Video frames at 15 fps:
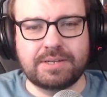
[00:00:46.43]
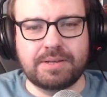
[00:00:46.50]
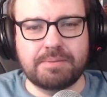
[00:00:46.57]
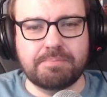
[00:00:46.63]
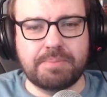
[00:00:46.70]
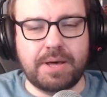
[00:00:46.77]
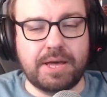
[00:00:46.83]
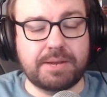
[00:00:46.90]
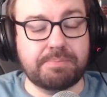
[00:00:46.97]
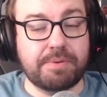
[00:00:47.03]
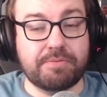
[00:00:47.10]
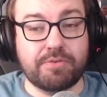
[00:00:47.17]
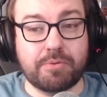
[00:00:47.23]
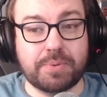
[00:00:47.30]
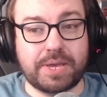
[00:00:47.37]
But
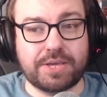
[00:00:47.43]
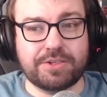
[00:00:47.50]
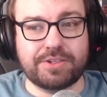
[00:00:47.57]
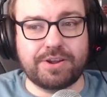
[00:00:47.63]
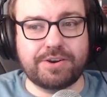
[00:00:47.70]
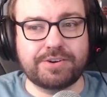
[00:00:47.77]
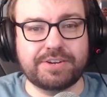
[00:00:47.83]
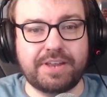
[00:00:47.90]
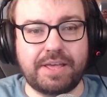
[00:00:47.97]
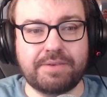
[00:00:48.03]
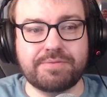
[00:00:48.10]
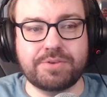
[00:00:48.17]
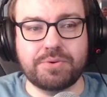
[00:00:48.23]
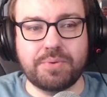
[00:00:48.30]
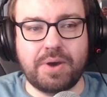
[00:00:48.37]
before we get started,
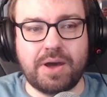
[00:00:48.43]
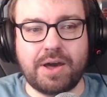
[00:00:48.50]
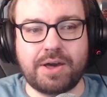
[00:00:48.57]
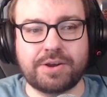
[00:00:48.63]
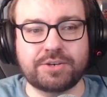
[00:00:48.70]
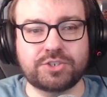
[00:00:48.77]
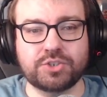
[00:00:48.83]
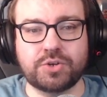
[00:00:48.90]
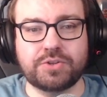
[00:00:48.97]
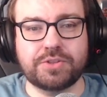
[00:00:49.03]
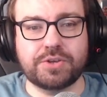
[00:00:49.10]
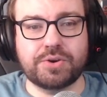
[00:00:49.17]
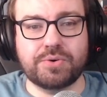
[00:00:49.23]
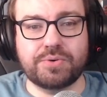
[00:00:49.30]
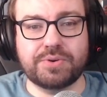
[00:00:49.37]
if you are enjoying the
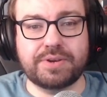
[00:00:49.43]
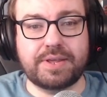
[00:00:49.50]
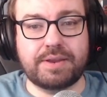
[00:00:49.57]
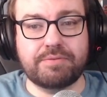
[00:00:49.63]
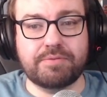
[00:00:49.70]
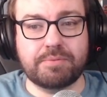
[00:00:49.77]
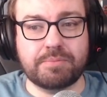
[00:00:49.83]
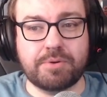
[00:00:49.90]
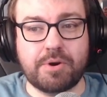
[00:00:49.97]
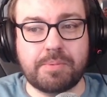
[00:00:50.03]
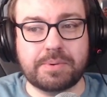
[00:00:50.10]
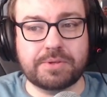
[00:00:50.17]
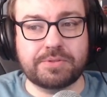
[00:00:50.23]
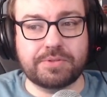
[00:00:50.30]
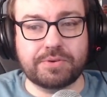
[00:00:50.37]
content from
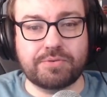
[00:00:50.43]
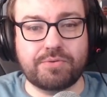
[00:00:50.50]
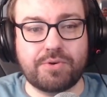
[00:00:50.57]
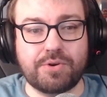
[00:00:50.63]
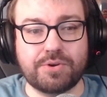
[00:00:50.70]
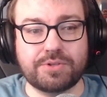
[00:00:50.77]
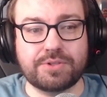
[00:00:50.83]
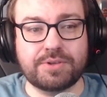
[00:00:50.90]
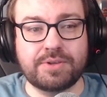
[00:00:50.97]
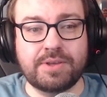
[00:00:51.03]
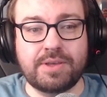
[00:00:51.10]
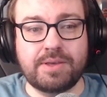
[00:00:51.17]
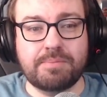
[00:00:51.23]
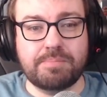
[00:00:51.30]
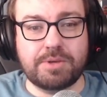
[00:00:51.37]
Comics on the Cross,
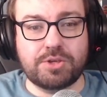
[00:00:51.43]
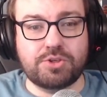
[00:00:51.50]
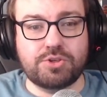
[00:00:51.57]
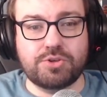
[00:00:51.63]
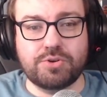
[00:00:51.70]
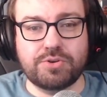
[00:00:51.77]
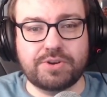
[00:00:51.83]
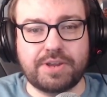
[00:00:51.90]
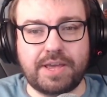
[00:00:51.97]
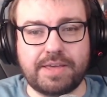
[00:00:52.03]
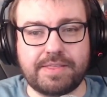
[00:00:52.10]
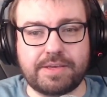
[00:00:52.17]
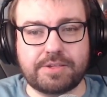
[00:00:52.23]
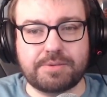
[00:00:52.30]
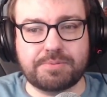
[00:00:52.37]
be sure to hit
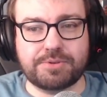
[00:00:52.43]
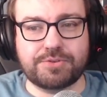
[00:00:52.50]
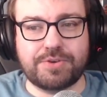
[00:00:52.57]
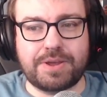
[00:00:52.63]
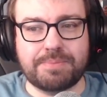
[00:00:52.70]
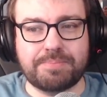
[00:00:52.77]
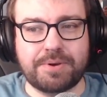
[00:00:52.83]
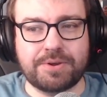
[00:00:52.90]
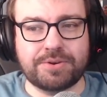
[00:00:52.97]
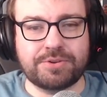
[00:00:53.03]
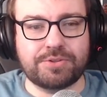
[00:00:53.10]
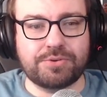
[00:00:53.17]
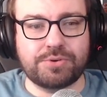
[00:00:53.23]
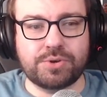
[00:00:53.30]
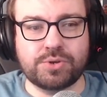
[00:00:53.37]
that subscribe button
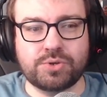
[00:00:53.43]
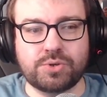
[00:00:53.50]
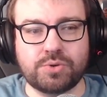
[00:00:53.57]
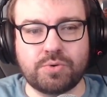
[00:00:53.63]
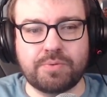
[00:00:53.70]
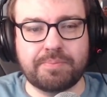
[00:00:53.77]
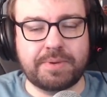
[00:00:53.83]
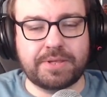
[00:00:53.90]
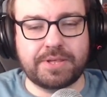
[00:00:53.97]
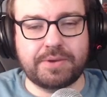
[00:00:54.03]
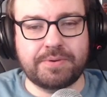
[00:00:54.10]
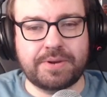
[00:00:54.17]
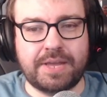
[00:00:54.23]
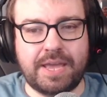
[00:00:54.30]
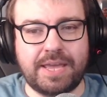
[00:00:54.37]
so you don't miss out
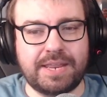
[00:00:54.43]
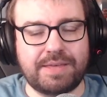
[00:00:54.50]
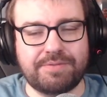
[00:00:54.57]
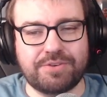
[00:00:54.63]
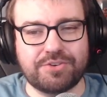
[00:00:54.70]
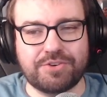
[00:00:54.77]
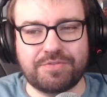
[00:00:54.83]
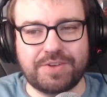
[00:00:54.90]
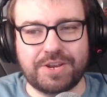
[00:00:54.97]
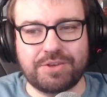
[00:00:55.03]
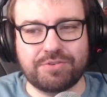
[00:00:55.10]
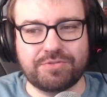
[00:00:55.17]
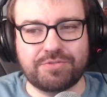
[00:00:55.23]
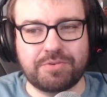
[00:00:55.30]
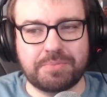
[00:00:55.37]
on any future
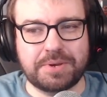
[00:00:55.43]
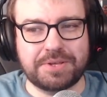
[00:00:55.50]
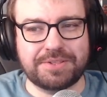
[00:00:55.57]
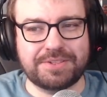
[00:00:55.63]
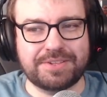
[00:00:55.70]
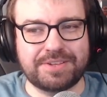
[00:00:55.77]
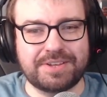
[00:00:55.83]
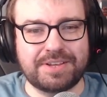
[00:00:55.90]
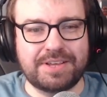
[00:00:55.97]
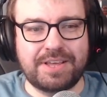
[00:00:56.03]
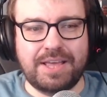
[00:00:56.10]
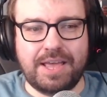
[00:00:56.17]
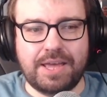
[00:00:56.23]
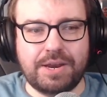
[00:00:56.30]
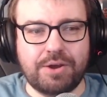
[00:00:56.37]
videos from us.
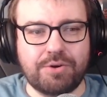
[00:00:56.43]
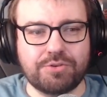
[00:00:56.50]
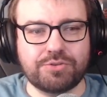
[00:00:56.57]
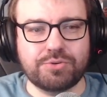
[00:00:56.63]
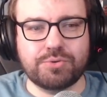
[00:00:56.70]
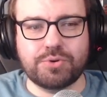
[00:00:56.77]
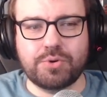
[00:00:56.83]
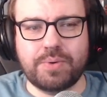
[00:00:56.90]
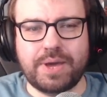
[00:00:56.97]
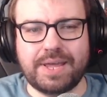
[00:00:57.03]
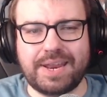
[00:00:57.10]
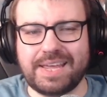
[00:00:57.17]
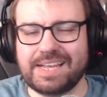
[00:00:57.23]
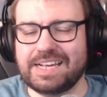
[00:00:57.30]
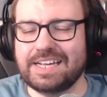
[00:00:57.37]
And also go ahead
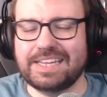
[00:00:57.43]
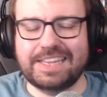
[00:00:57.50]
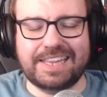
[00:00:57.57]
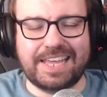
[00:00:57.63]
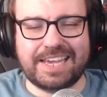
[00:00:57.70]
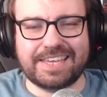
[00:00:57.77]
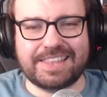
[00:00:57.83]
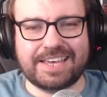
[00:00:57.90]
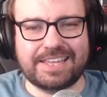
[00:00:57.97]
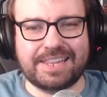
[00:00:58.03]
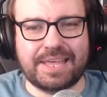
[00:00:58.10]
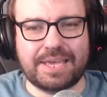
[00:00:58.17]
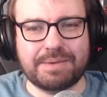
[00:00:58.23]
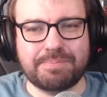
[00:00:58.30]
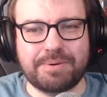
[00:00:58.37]
and click that
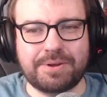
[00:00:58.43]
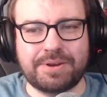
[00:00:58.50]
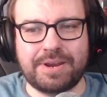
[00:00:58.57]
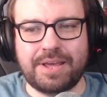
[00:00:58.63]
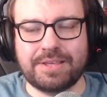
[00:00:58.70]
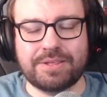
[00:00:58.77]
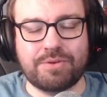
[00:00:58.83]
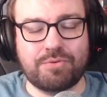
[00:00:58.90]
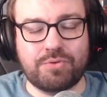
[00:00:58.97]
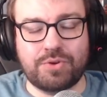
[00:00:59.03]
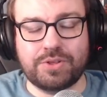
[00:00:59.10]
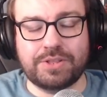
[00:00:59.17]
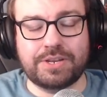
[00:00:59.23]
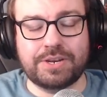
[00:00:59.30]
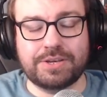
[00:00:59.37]
like button, as it
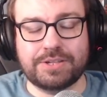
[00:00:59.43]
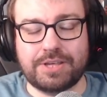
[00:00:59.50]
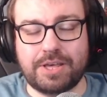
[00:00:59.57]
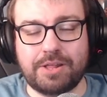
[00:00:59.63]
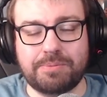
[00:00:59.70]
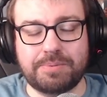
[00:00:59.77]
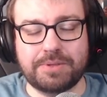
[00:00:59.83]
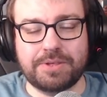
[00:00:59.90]
really does help us